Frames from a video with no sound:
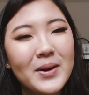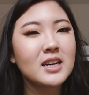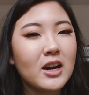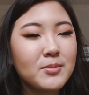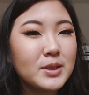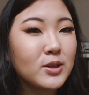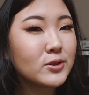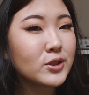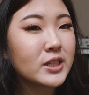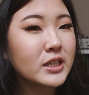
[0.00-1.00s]
I'd be so
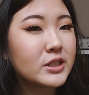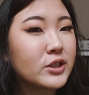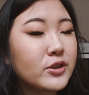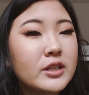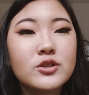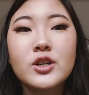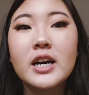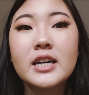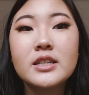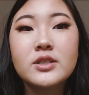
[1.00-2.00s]
interested in continuing to
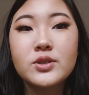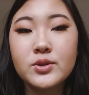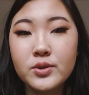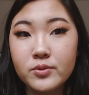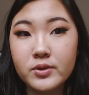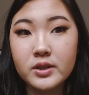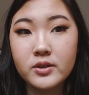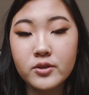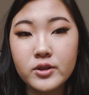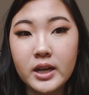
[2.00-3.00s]
try to
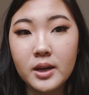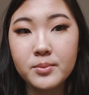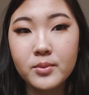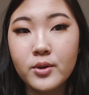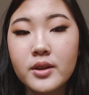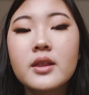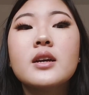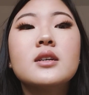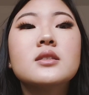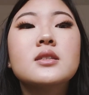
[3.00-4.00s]
recreate more
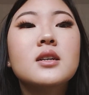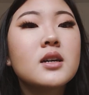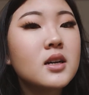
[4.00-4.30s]
things